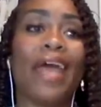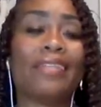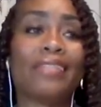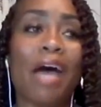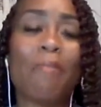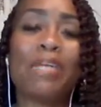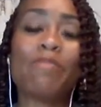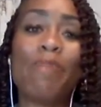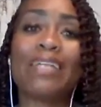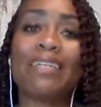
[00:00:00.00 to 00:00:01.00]
and stop
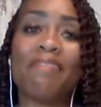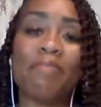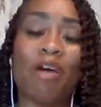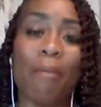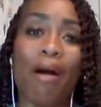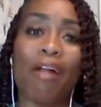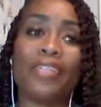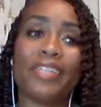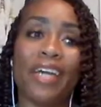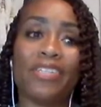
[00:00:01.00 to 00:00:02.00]
expecting them to
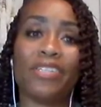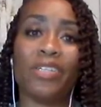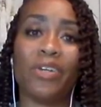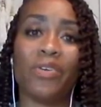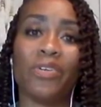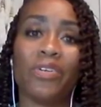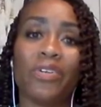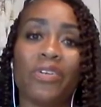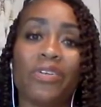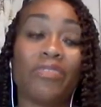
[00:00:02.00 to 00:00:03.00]
apologize to you.
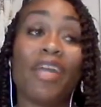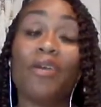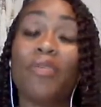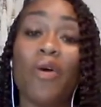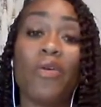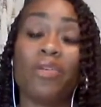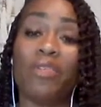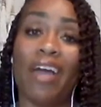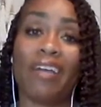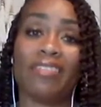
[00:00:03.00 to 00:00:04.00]
They don't owe
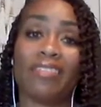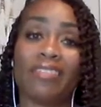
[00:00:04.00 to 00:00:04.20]
you that.